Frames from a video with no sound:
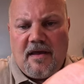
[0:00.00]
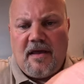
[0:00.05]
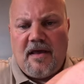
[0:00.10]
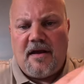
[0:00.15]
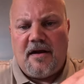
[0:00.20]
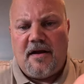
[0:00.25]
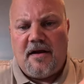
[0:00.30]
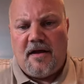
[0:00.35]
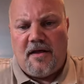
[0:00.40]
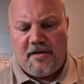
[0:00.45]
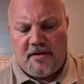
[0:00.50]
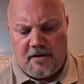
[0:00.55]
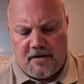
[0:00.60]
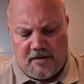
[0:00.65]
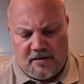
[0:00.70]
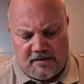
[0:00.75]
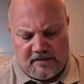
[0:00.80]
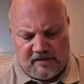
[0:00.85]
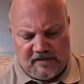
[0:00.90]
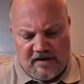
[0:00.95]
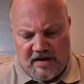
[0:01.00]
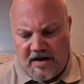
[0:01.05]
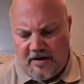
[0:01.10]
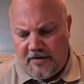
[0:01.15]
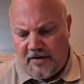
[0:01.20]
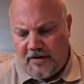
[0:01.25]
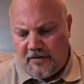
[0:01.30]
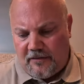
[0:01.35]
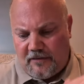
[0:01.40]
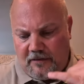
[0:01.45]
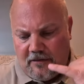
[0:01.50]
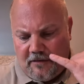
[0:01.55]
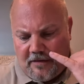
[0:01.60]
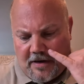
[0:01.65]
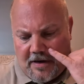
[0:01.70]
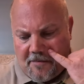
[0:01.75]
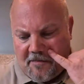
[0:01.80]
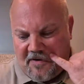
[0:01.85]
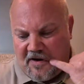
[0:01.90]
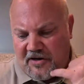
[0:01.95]
and another scenario too
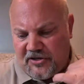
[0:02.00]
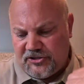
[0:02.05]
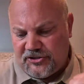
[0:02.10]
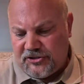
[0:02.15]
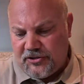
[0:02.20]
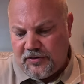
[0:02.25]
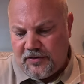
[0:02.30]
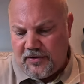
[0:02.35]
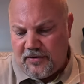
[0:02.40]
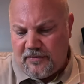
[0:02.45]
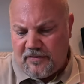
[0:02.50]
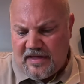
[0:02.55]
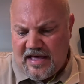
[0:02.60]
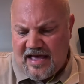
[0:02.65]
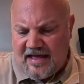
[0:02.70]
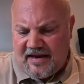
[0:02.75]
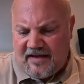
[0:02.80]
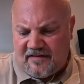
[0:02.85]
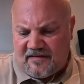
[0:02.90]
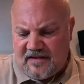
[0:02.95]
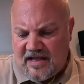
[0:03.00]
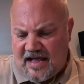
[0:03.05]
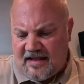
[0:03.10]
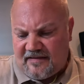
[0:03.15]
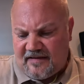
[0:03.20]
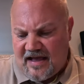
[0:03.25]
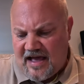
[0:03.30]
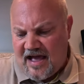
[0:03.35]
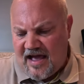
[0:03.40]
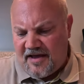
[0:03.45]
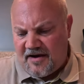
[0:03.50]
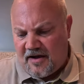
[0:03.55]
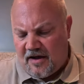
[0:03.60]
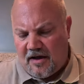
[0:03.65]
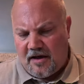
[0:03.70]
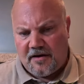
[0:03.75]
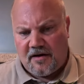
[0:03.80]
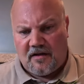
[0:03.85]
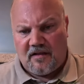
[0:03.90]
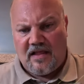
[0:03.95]
that I'm going to show you that is not tied
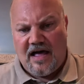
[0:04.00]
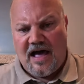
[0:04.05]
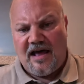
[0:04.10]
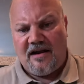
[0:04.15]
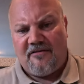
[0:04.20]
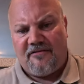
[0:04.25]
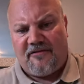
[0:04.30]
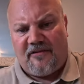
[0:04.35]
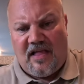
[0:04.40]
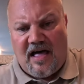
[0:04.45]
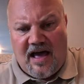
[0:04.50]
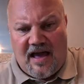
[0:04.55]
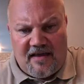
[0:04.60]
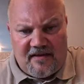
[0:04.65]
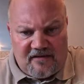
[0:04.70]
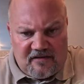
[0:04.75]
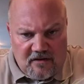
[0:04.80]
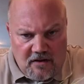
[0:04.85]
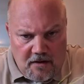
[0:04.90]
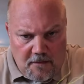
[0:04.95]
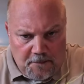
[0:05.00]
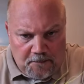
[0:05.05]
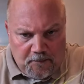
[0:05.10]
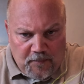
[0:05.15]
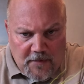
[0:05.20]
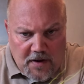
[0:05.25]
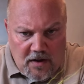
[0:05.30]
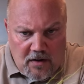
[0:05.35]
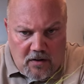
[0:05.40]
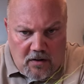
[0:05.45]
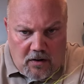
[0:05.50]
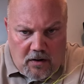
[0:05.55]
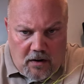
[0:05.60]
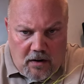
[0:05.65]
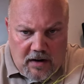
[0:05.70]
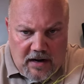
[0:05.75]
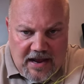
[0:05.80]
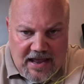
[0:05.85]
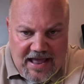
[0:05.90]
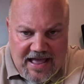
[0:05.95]
on a lot of flies
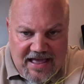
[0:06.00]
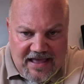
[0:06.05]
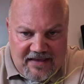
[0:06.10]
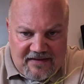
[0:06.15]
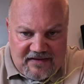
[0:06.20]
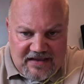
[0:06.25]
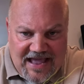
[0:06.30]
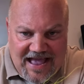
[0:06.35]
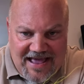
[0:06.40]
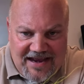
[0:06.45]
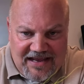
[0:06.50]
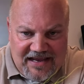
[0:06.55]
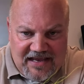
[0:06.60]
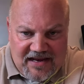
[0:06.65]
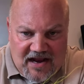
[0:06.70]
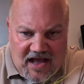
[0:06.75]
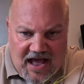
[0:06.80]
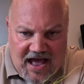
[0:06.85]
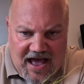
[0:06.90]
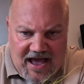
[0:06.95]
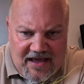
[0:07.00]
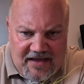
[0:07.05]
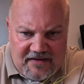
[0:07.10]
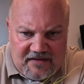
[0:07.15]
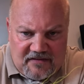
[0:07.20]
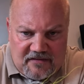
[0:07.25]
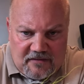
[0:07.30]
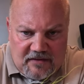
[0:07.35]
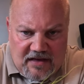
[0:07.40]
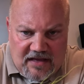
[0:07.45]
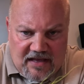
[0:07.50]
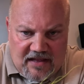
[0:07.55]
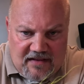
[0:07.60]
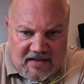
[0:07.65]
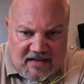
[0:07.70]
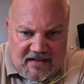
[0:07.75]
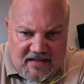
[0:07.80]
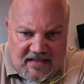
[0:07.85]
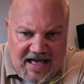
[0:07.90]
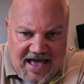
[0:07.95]
are is adding in eyes,
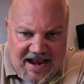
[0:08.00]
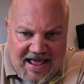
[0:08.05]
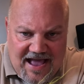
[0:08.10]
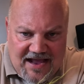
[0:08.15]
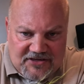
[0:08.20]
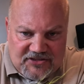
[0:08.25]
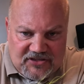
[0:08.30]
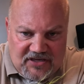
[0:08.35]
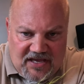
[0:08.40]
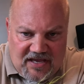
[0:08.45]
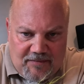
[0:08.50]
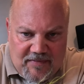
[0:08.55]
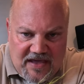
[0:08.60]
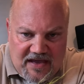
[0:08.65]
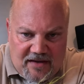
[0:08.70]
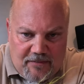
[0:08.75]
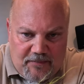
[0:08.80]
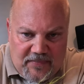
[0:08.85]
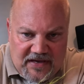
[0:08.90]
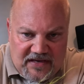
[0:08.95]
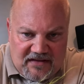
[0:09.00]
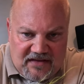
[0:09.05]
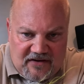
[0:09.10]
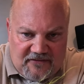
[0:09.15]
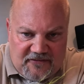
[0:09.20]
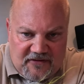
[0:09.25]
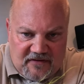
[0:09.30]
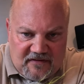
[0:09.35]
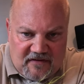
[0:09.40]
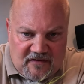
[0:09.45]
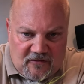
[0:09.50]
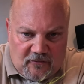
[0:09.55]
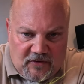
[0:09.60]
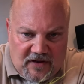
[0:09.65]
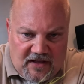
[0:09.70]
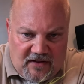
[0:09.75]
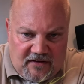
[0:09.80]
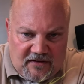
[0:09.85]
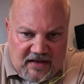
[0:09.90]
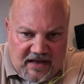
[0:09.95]
and that actually can make a big difference as
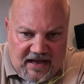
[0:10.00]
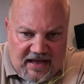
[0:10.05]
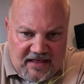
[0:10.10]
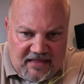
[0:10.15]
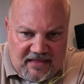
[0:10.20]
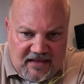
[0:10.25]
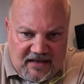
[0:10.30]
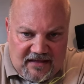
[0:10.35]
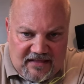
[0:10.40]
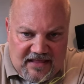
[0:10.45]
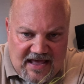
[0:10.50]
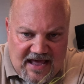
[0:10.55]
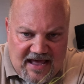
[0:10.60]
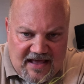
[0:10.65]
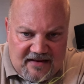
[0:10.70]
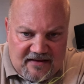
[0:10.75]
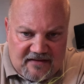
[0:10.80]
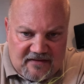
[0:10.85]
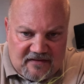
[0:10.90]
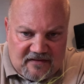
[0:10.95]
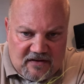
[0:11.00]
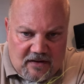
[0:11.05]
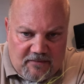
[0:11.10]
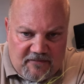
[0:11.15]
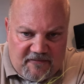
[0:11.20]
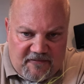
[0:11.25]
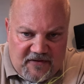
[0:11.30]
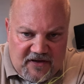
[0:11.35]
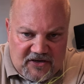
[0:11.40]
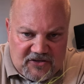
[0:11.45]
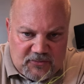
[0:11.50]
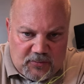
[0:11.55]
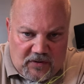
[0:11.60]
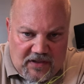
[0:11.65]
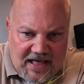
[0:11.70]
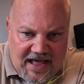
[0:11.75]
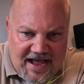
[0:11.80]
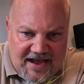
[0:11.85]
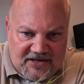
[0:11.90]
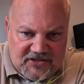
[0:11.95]
well. I think that some fish
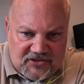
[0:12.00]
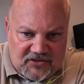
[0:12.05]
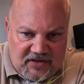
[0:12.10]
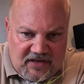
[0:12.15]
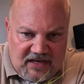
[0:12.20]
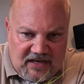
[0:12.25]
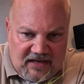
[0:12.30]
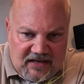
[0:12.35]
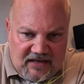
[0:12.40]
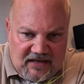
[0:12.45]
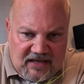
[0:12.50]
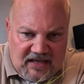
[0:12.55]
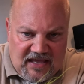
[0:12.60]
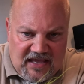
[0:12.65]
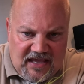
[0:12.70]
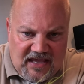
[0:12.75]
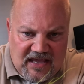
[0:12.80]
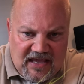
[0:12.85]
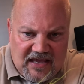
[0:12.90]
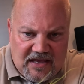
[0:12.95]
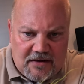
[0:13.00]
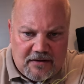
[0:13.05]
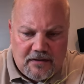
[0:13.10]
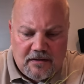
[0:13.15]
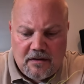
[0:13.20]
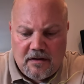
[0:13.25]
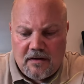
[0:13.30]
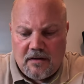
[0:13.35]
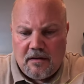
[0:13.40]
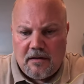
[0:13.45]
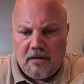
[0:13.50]
will actually key in